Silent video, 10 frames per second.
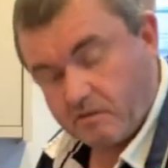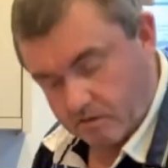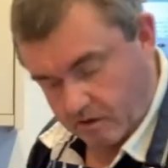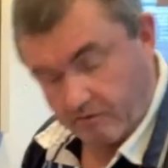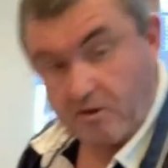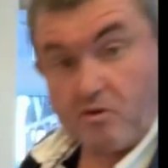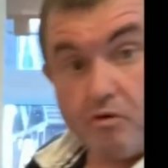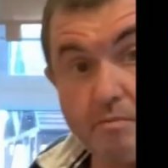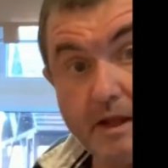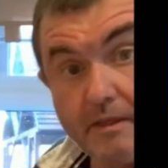If you caught
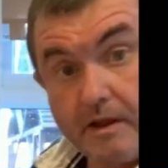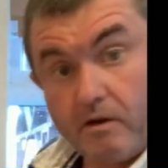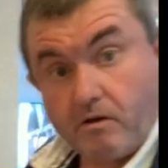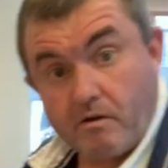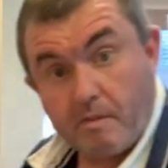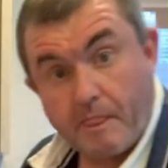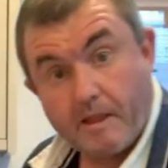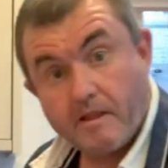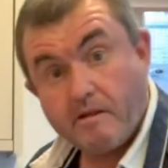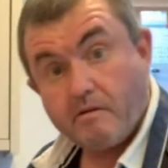me other lot,
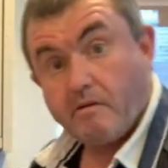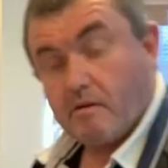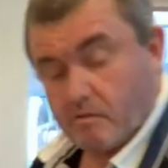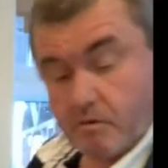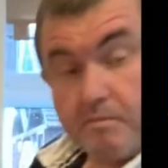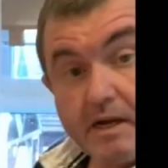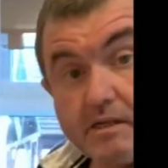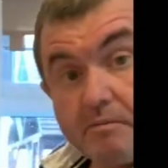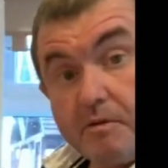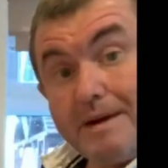we
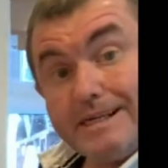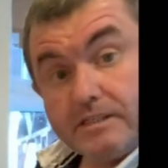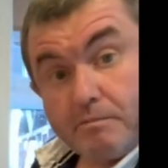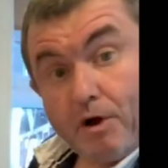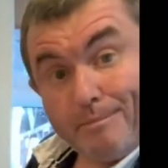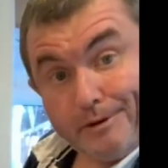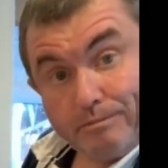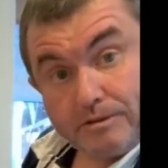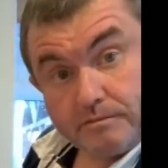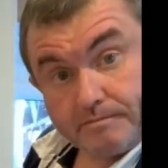baked some hobnobs,
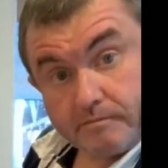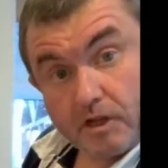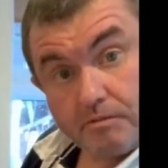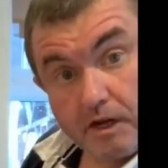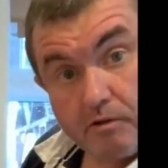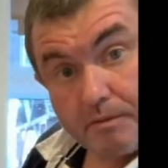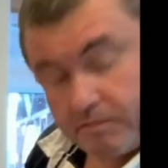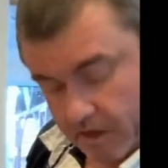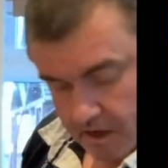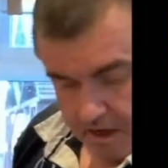coconut
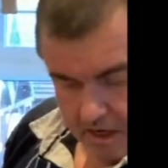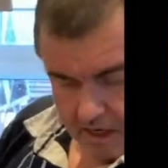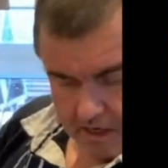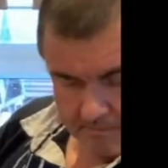hobnobs.